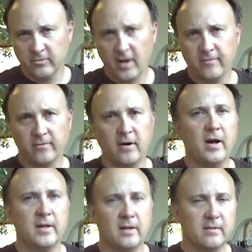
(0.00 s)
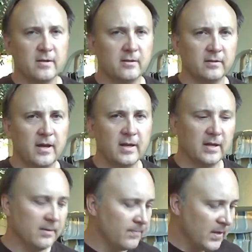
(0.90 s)
Try a variety. I think you'll like
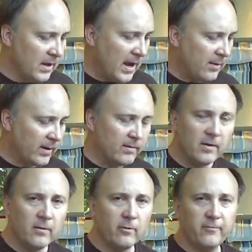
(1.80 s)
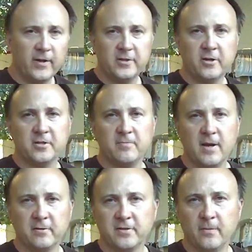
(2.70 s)
it. Anyway, we'll finish our
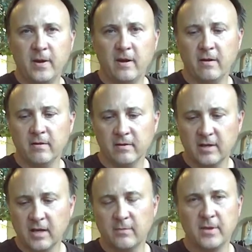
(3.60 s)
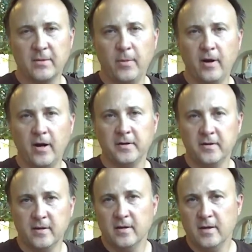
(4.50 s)
tomatoes up here, get them in the pot,
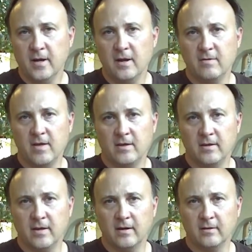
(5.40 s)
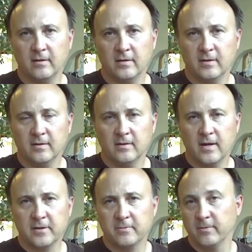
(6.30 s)
and then
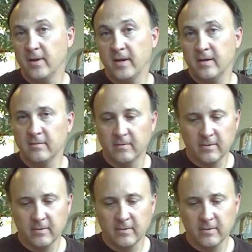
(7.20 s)
next we're ready.